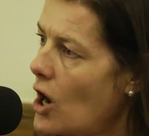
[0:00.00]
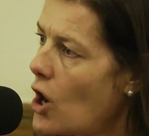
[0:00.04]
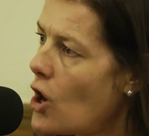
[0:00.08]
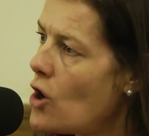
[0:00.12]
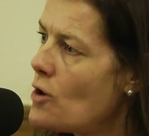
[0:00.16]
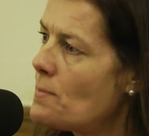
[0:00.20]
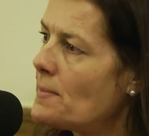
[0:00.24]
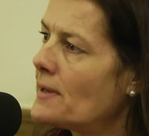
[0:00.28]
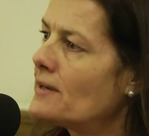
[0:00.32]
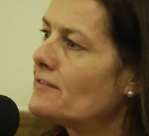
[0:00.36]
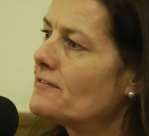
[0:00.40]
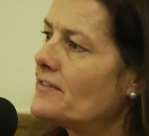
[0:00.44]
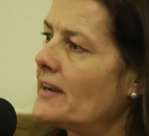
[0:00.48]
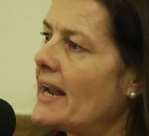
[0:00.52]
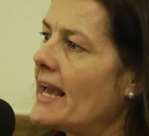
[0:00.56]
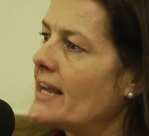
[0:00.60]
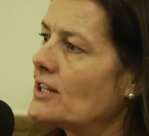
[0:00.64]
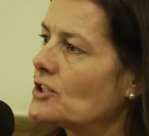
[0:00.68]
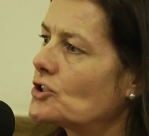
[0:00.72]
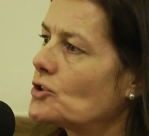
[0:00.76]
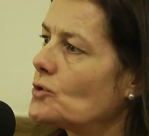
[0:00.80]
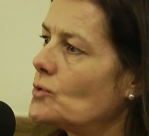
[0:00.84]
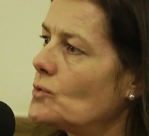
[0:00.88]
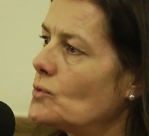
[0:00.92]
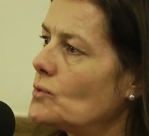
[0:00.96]
open
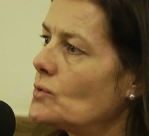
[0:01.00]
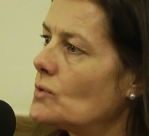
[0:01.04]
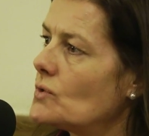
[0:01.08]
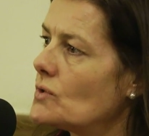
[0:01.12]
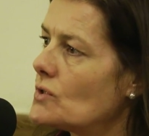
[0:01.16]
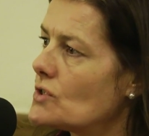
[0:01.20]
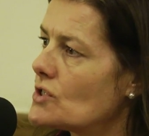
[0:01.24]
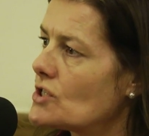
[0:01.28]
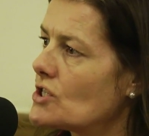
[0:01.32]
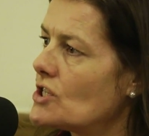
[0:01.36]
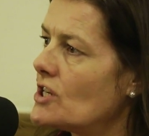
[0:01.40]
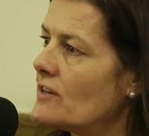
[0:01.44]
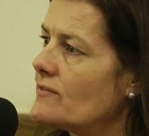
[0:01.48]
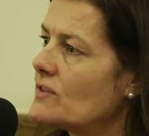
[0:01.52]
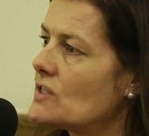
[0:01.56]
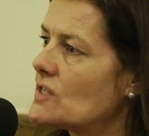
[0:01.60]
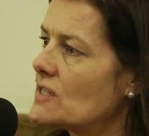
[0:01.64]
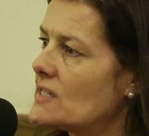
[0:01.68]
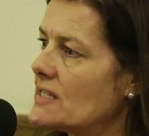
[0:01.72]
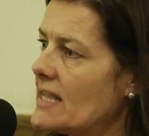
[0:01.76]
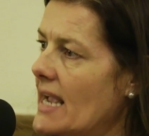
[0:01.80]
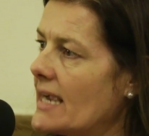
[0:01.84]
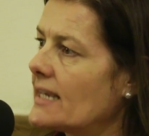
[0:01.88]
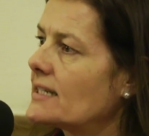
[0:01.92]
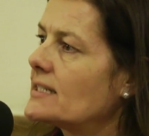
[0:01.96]
financial
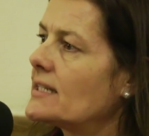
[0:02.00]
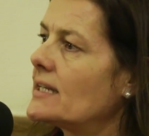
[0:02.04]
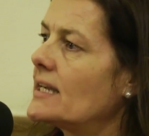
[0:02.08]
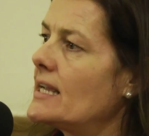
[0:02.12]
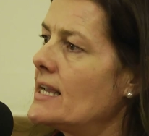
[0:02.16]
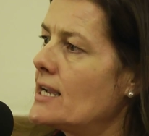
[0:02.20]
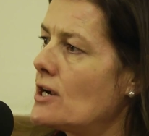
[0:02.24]
service sector